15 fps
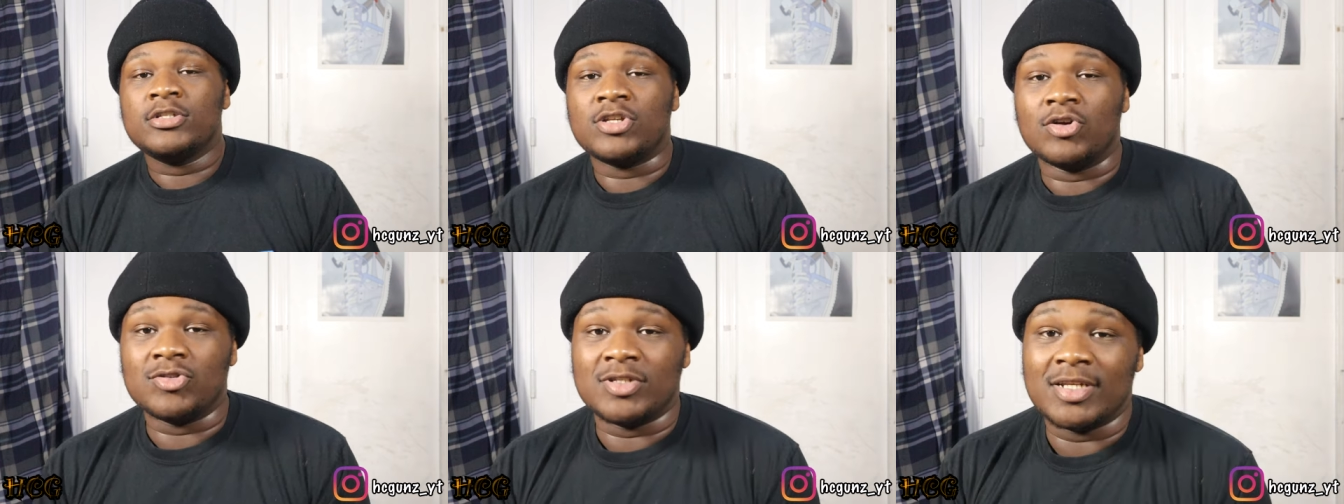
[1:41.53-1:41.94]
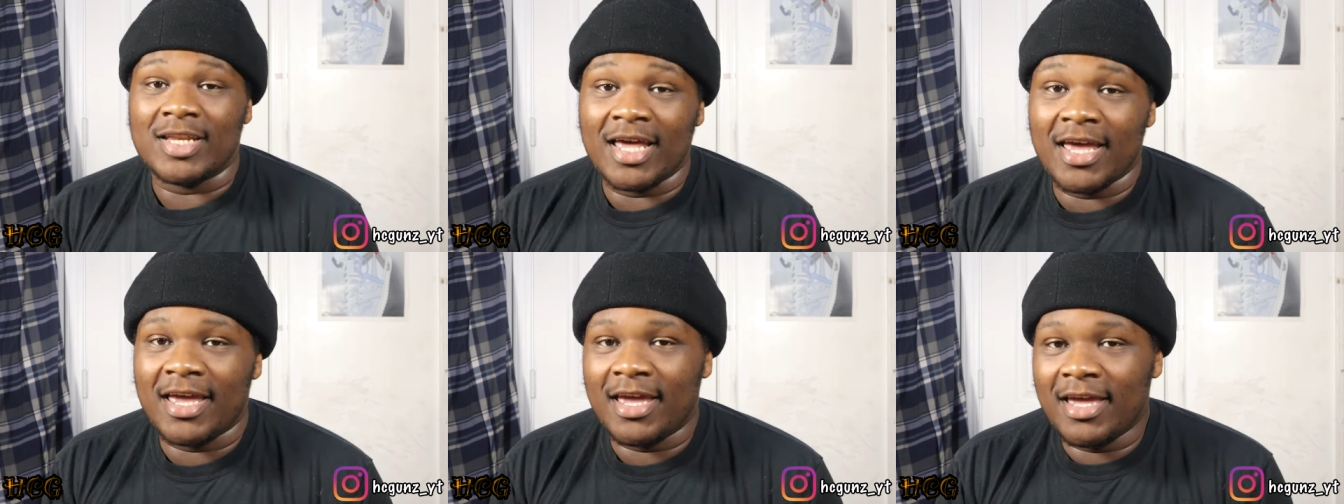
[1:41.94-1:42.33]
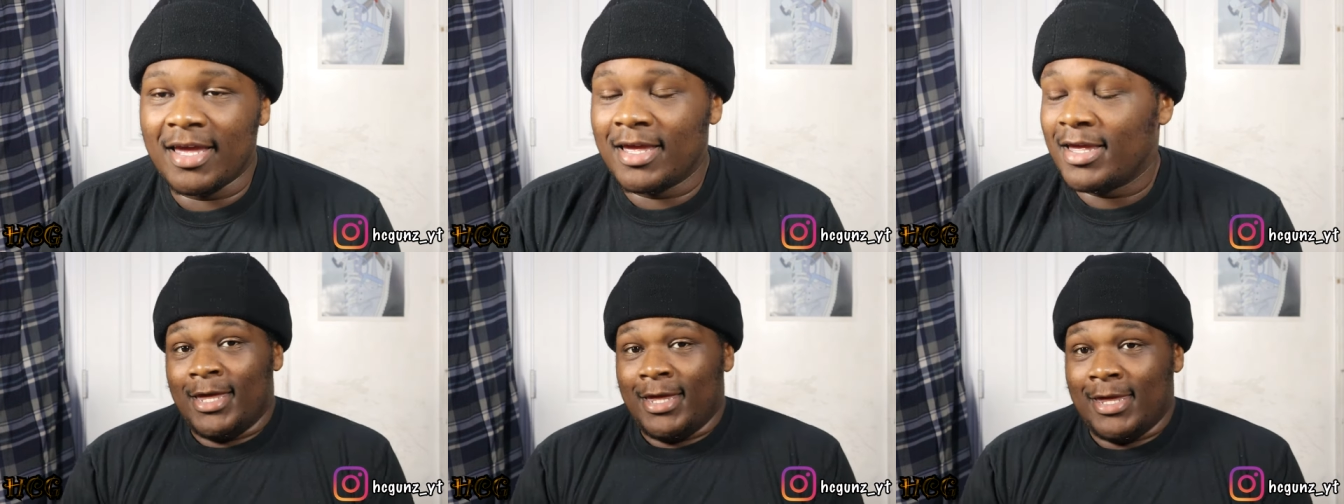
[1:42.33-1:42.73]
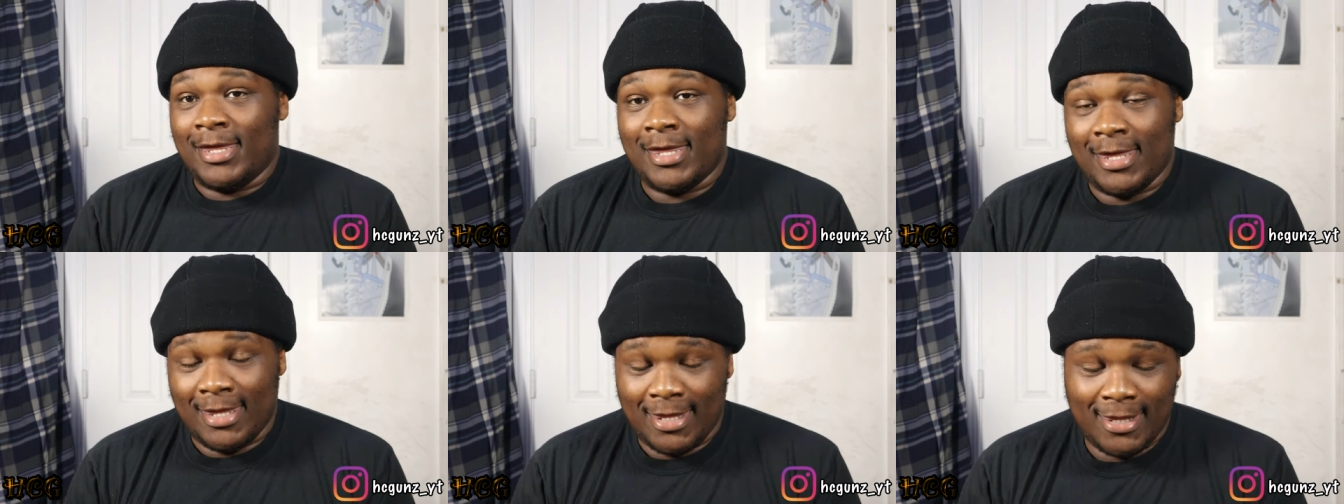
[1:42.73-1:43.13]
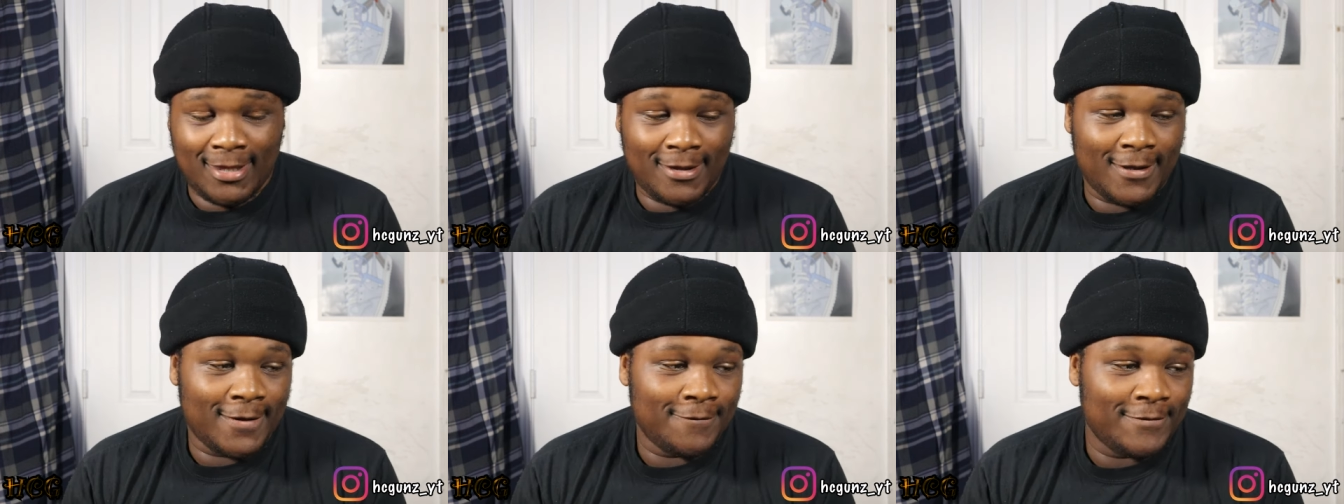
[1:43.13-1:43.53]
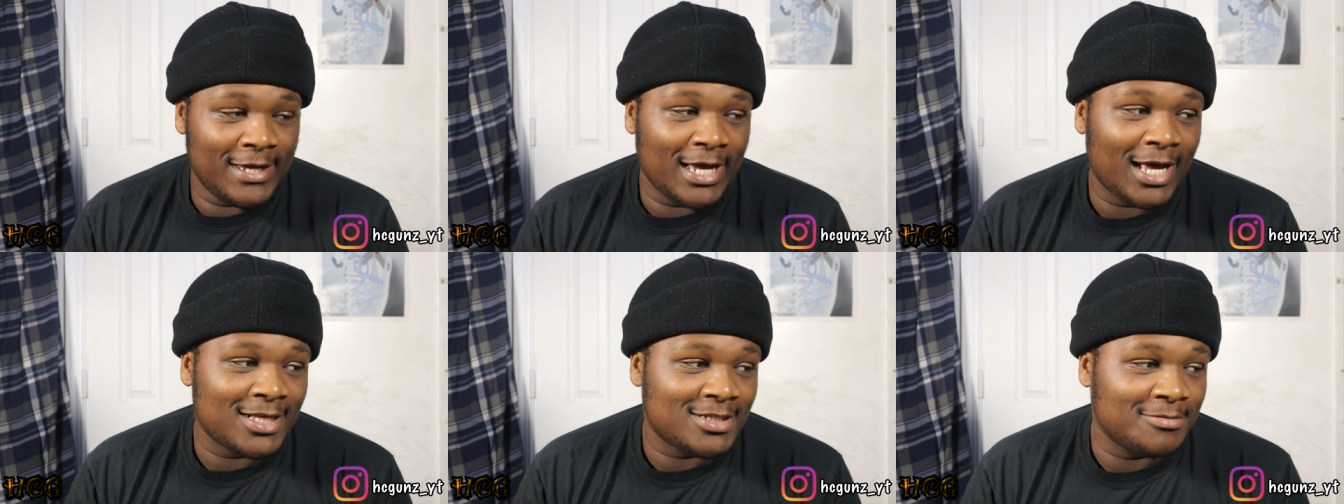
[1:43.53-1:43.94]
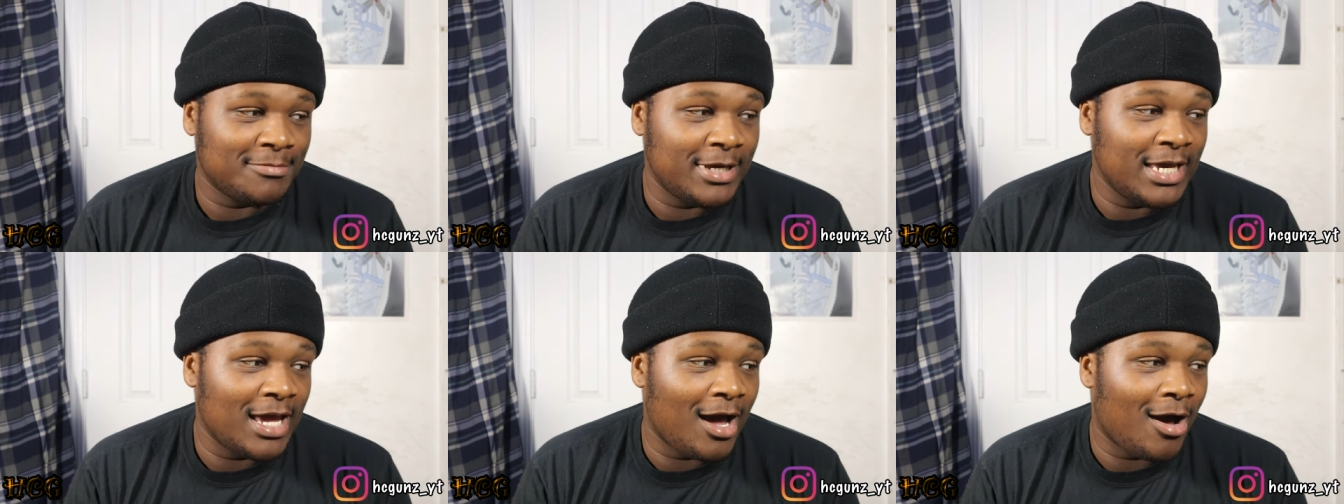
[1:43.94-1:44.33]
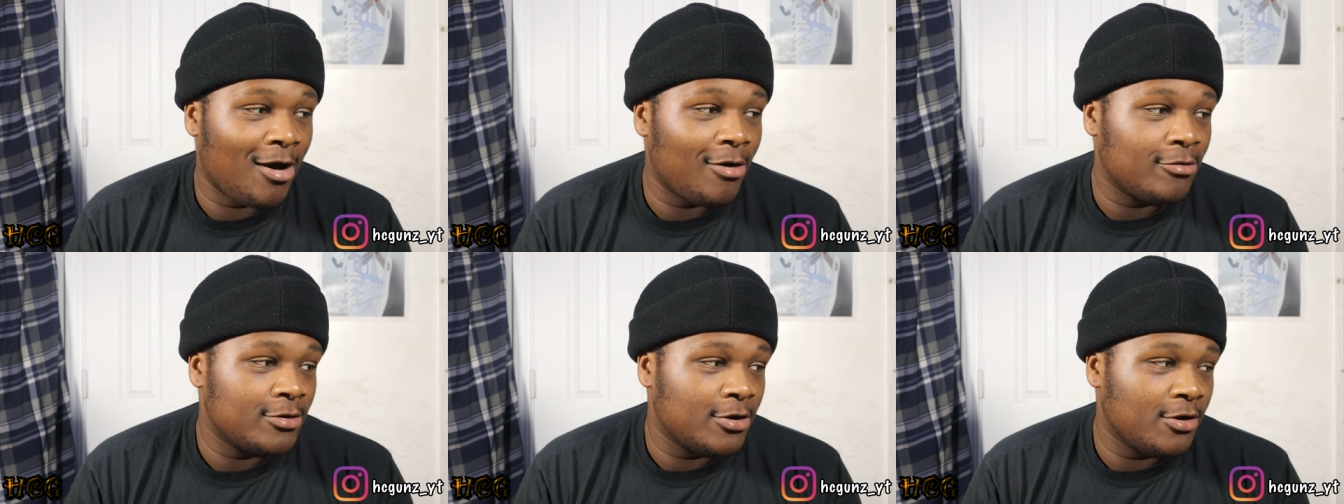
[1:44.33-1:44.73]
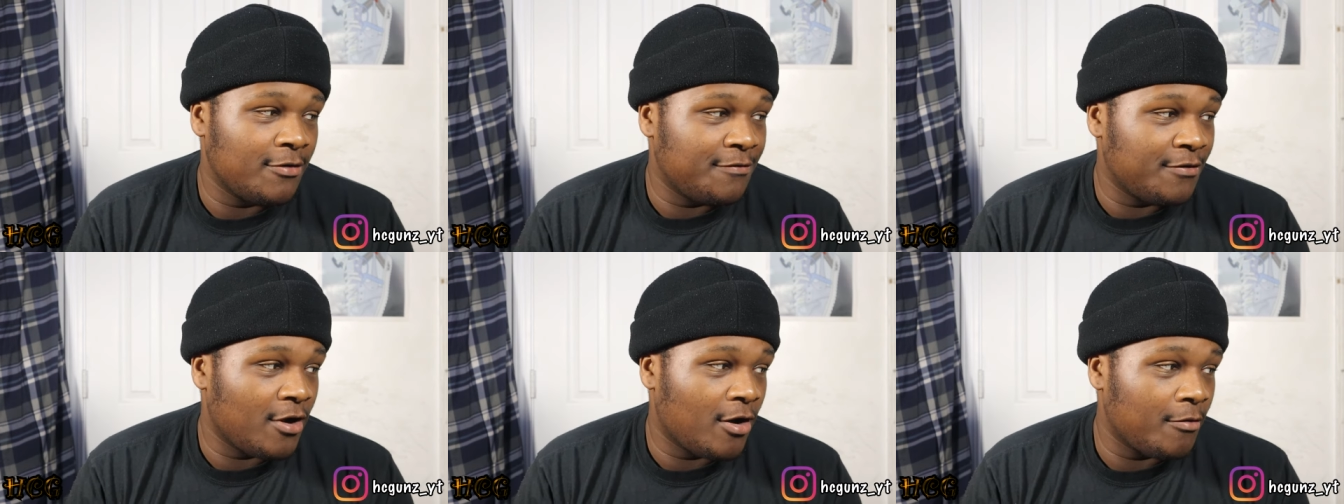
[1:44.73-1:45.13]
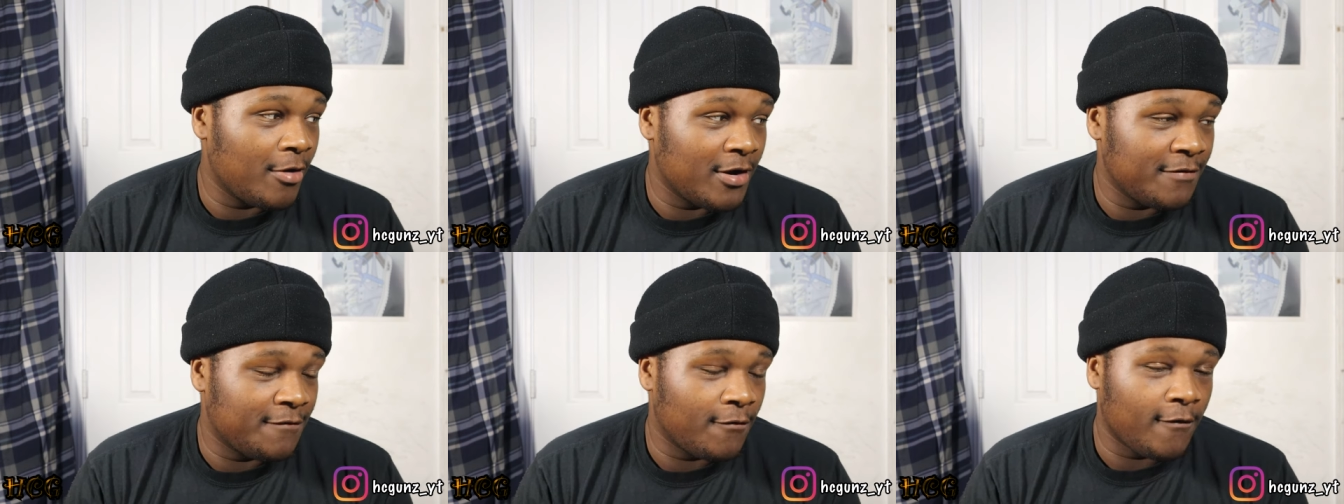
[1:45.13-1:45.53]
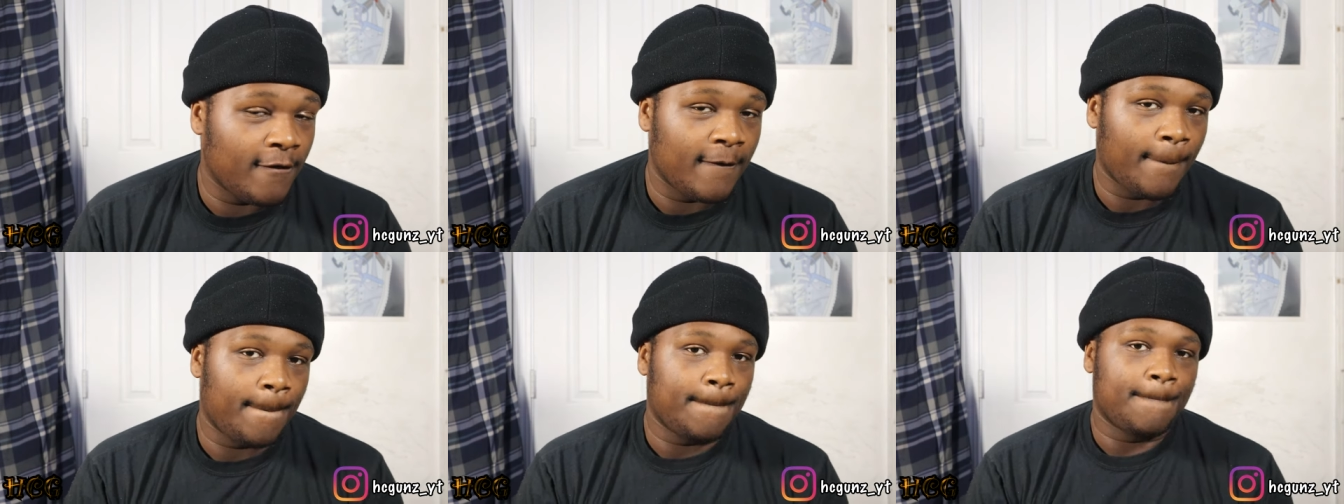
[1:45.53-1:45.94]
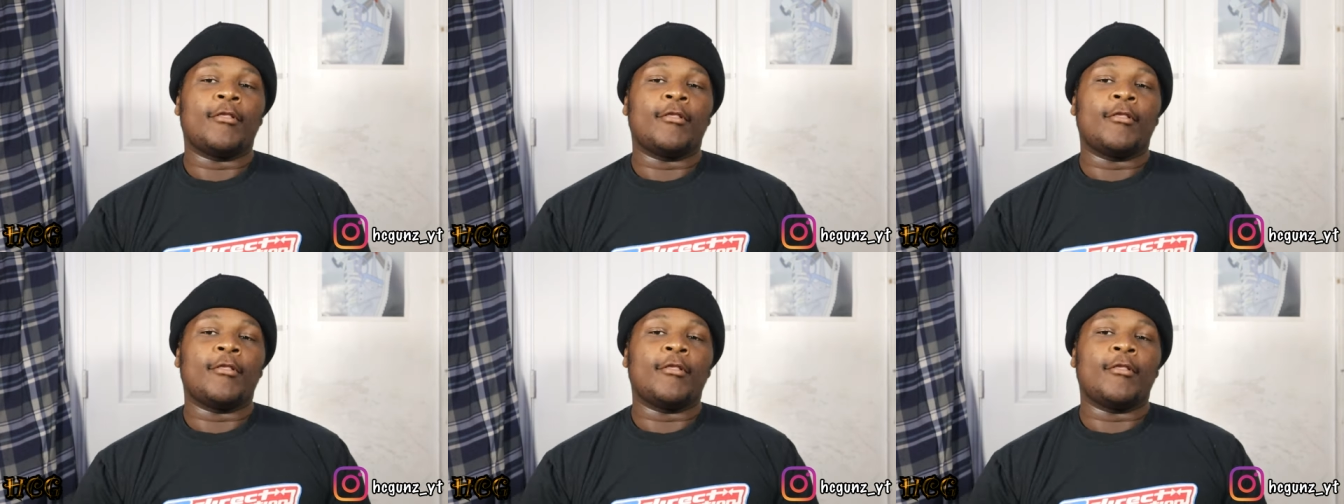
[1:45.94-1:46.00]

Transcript: So today, we got some heat. I don't know if y'all ready for it.